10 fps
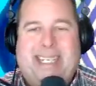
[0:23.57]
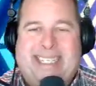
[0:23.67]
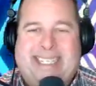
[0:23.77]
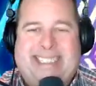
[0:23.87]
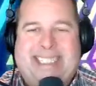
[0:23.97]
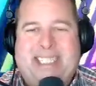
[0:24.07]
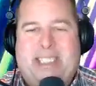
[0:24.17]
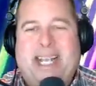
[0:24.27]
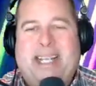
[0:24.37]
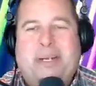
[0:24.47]

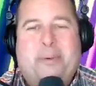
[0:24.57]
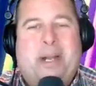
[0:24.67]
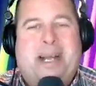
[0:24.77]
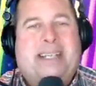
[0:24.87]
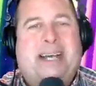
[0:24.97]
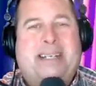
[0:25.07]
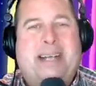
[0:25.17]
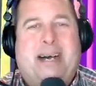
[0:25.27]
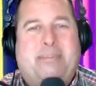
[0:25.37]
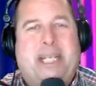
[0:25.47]

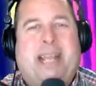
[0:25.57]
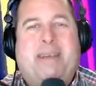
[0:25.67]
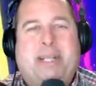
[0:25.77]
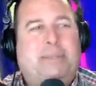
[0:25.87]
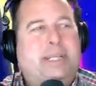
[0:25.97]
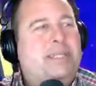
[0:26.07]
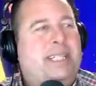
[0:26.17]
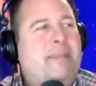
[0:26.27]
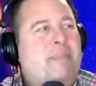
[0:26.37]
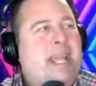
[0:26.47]
DJLittleRock.com. Check
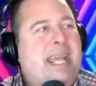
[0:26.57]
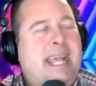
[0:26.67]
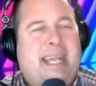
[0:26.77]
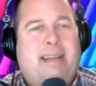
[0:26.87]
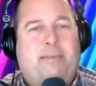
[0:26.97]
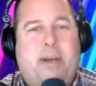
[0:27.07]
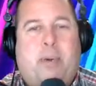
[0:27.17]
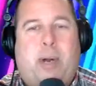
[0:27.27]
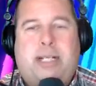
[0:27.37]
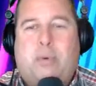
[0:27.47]
availability and get a free
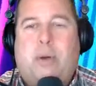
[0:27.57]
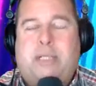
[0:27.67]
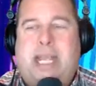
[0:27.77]
price quote.